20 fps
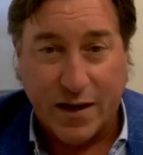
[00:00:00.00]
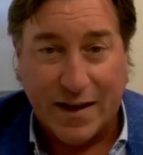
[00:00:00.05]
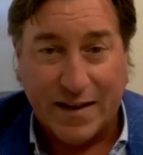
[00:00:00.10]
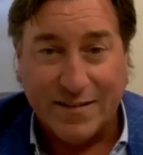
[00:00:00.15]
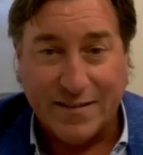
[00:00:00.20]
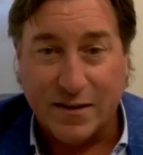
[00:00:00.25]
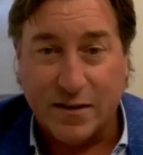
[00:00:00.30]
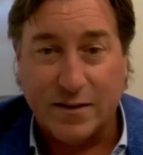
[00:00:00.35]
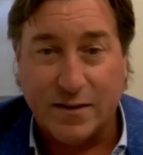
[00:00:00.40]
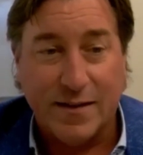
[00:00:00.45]

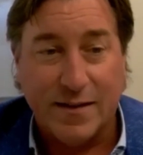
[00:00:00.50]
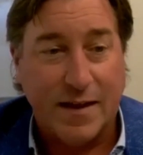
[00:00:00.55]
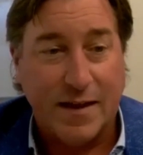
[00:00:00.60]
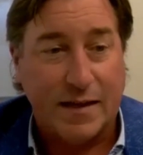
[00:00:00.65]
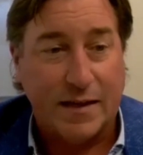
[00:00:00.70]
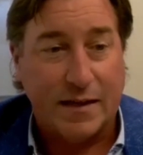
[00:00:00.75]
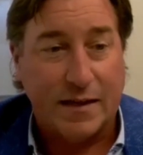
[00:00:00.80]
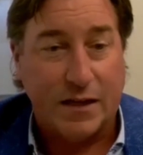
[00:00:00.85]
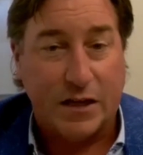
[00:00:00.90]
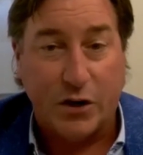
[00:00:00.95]
It's going to
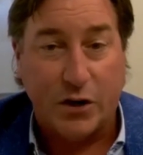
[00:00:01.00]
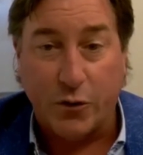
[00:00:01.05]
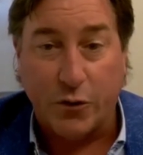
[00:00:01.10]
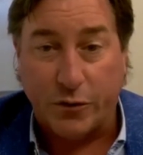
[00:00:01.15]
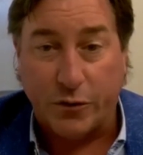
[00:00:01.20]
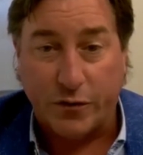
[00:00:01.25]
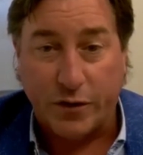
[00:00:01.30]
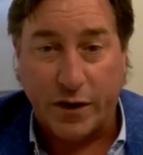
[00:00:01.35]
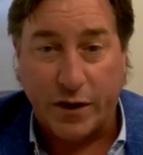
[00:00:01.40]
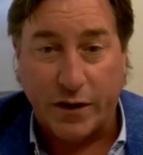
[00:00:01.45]
take
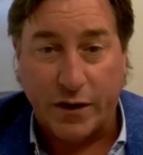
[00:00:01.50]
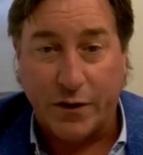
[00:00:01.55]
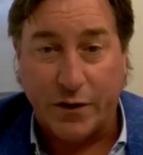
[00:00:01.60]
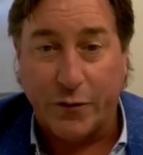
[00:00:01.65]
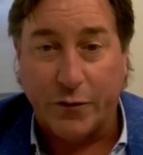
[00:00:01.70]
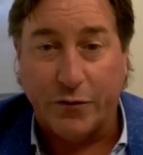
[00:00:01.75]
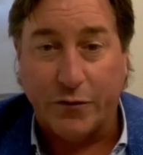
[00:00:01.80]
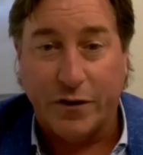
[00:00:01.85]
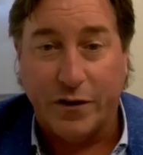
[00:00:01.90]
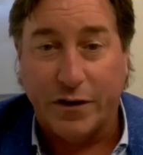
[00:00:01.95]
years and
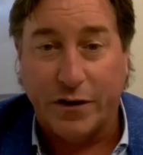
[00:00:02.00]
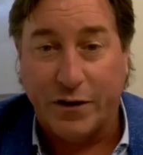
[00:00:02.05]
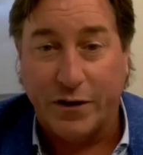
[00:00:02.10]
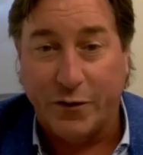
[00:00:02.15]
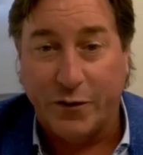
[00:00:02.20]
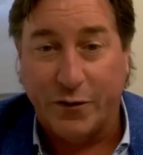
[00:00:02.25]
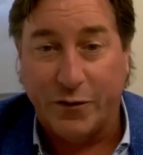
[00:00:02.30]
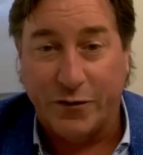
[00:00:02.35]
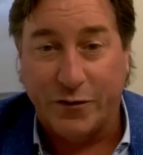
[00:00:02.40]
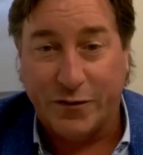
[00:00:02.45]
years and
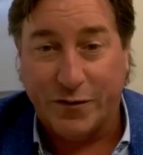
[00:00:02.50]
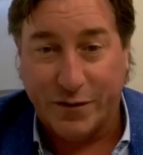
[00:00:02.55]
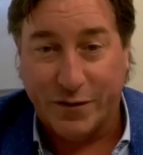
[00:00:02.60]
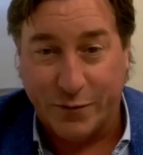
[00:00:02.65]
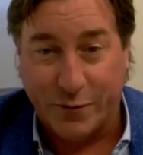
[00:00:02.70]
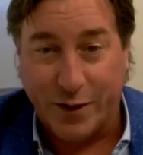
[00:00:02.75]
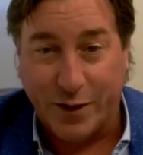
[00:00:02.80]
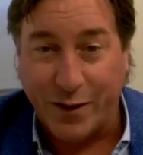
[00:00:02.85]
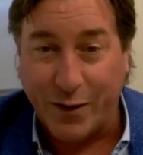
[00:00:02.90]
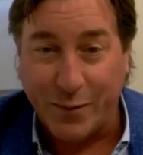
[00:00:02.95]
years to
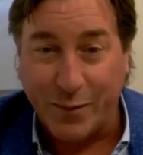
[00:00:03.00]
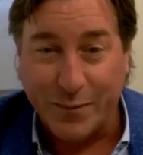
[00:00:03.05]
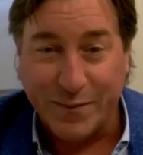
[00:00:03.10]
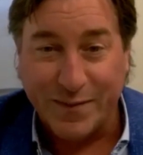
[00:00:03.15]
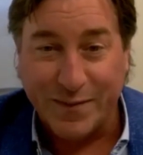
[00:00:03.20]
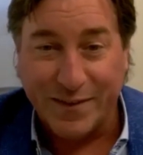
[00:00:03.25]
develop.